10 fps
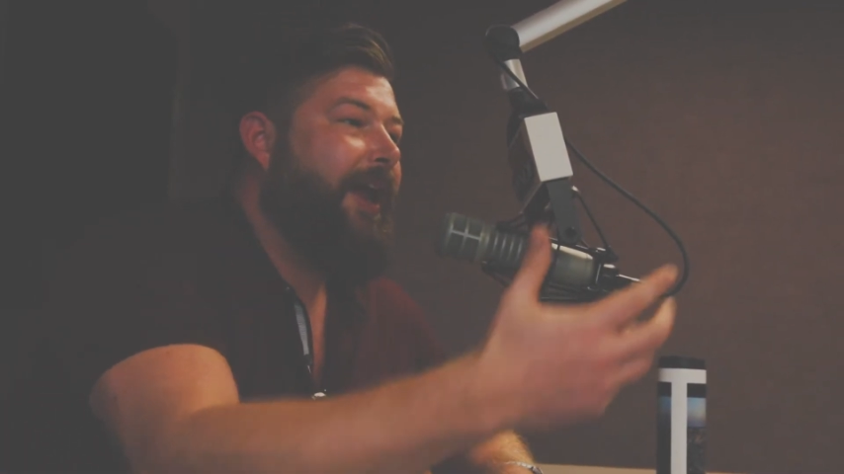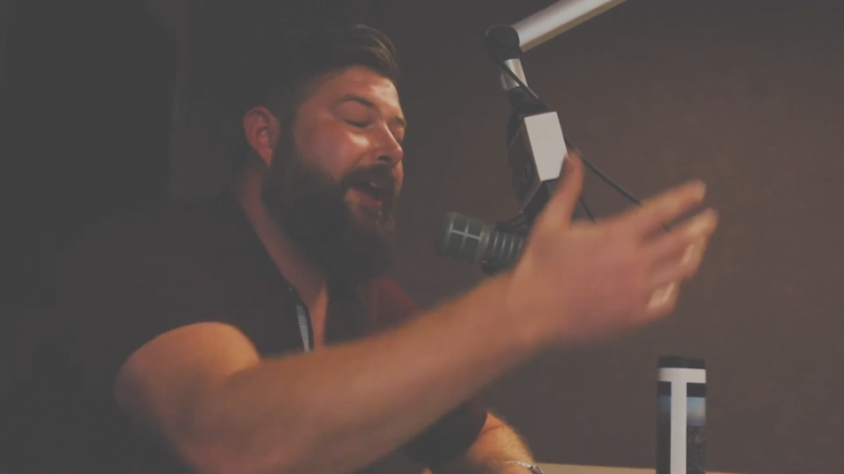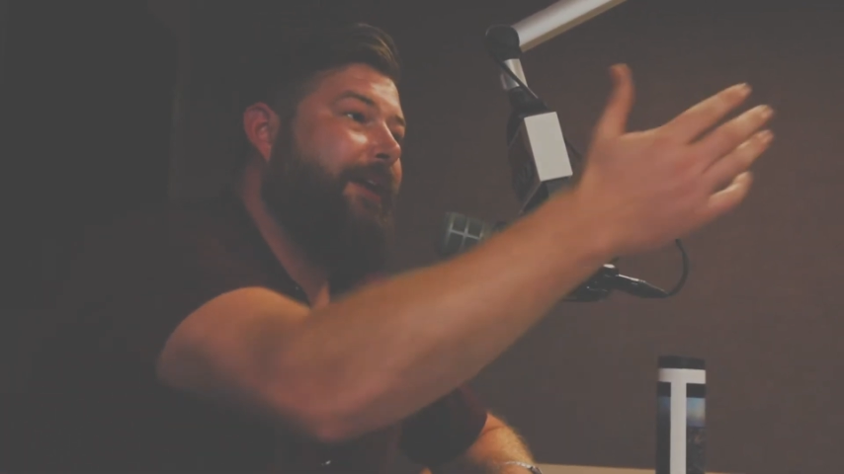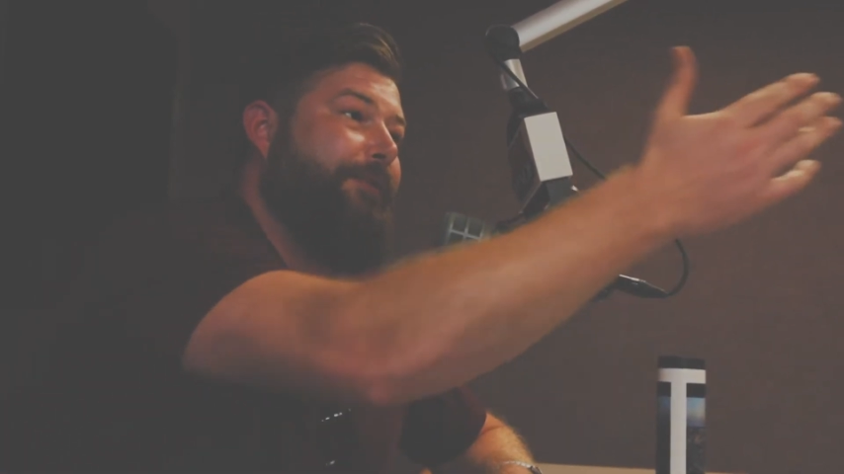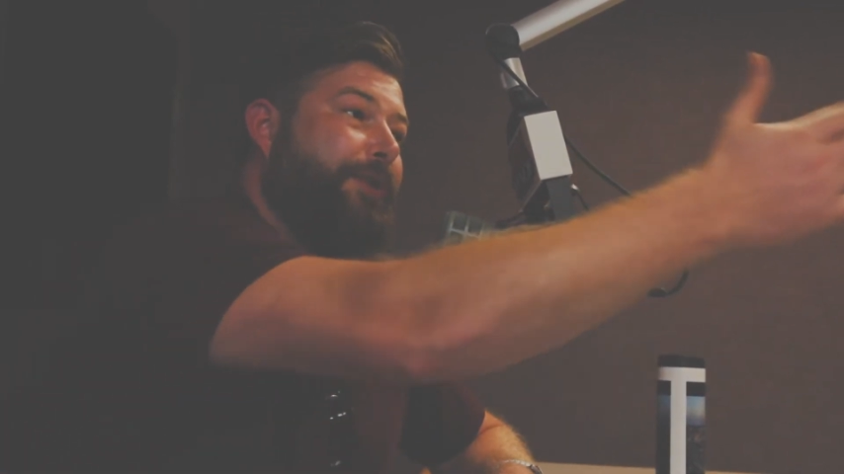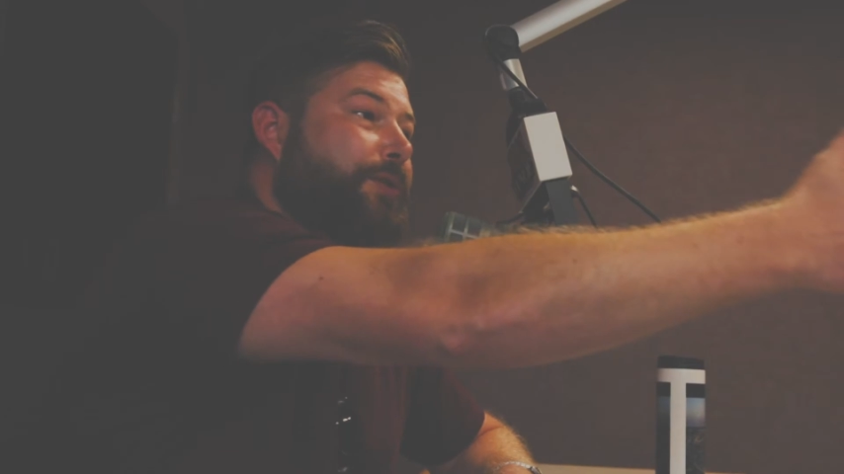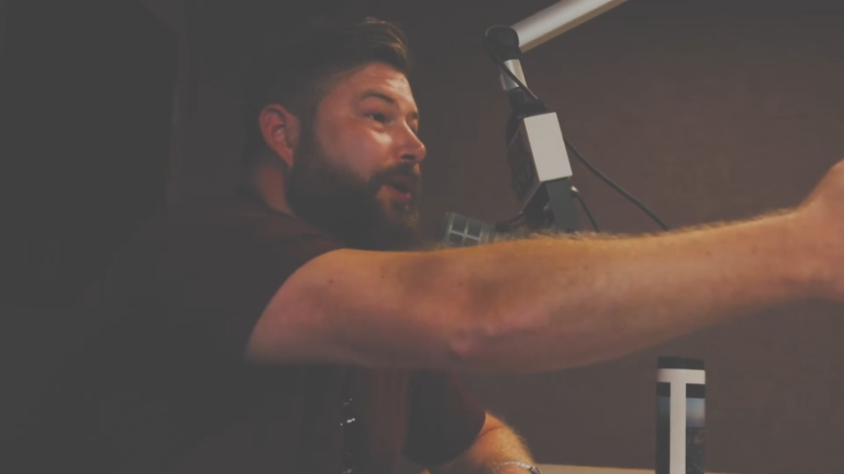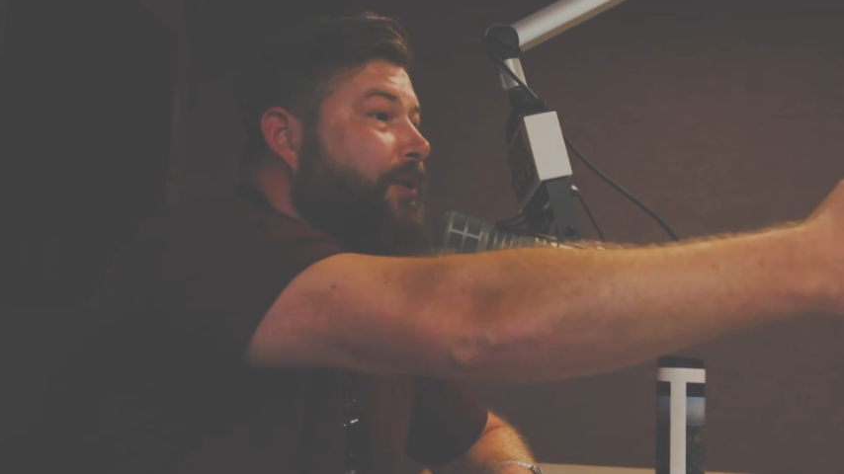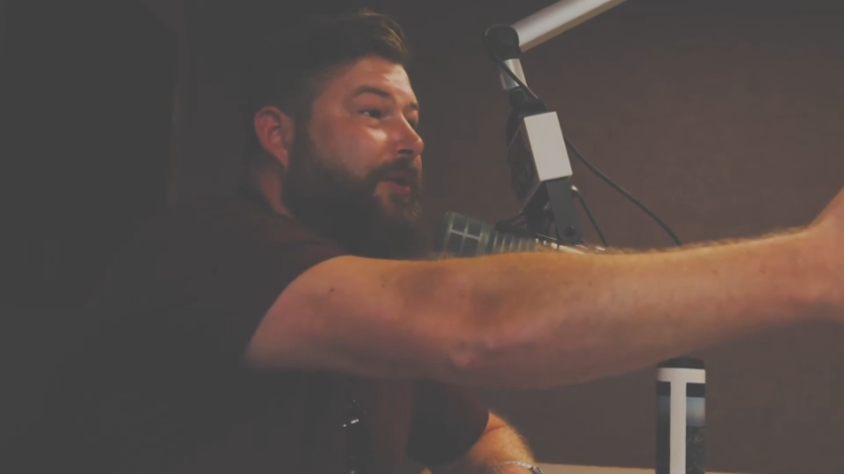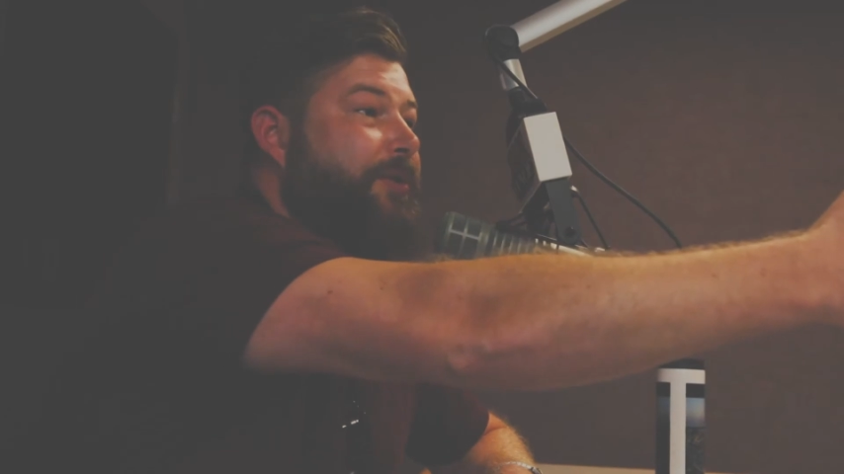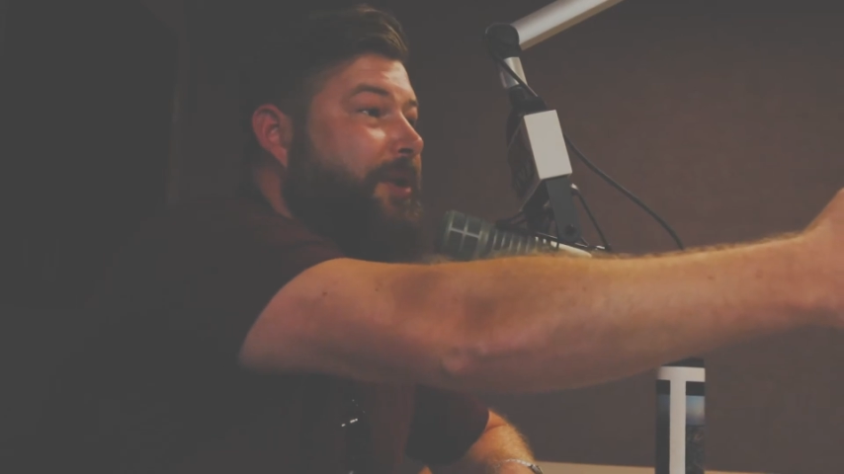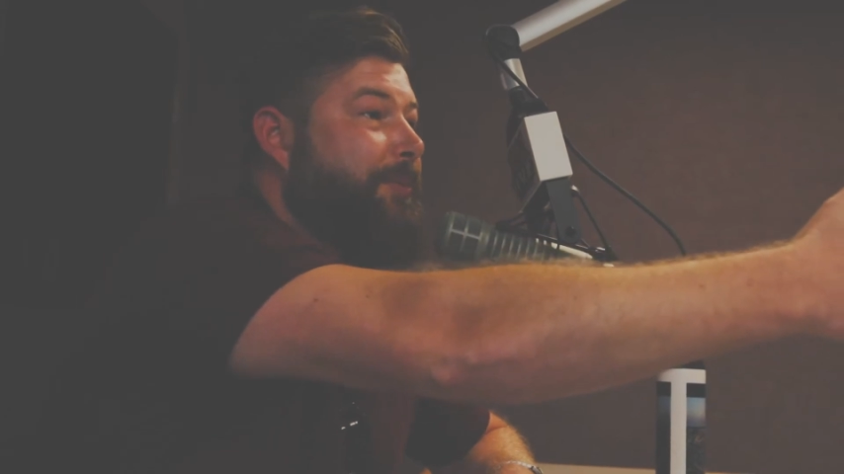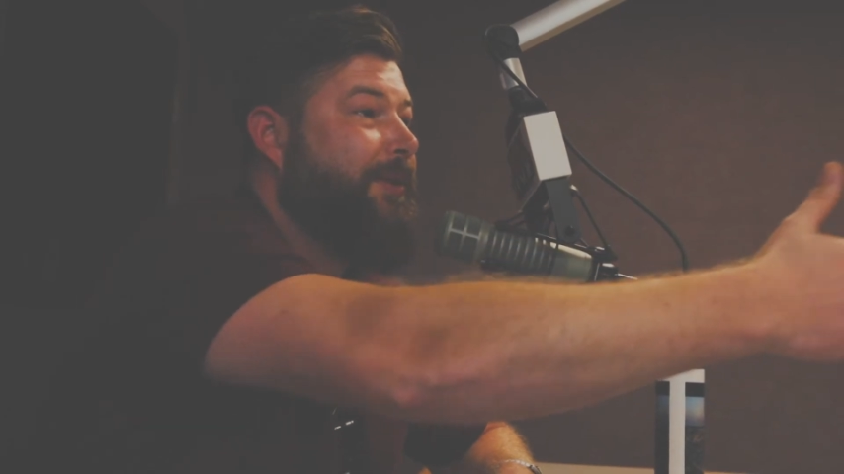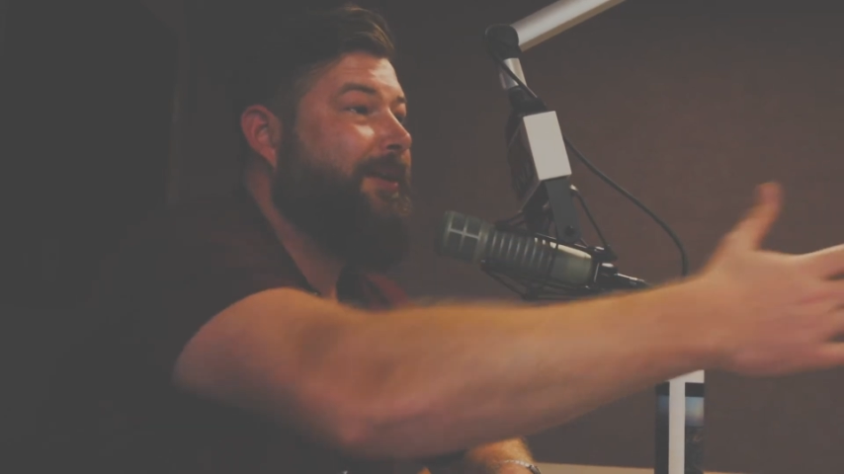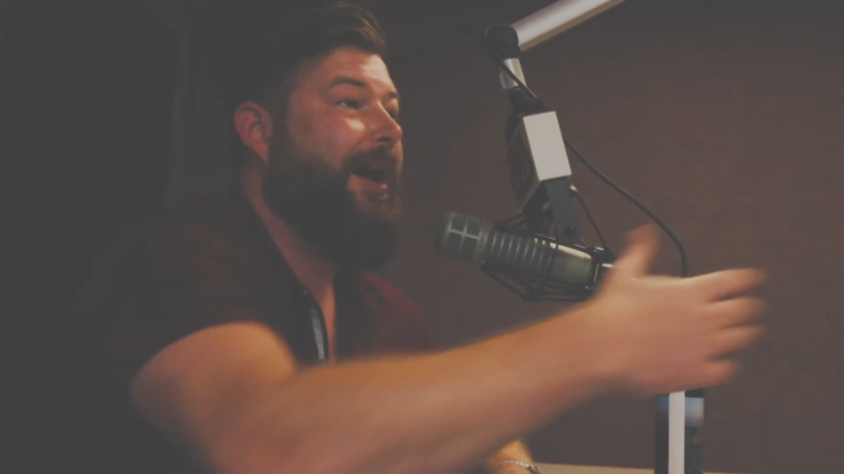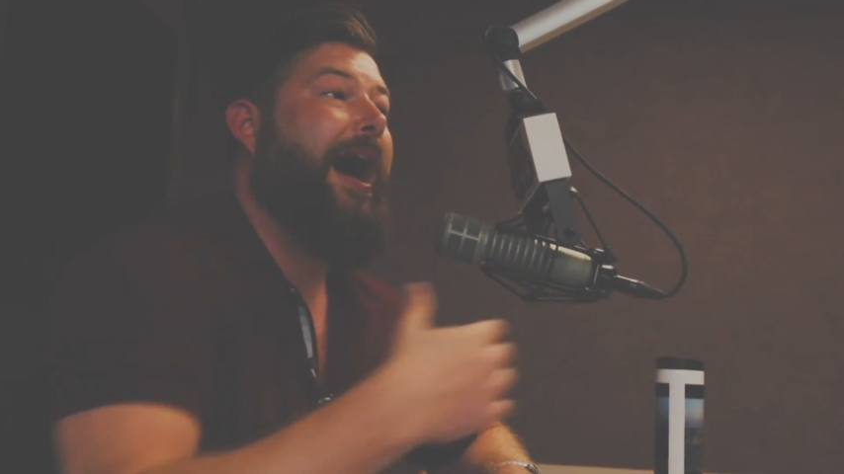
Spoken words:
hey, if you go through something,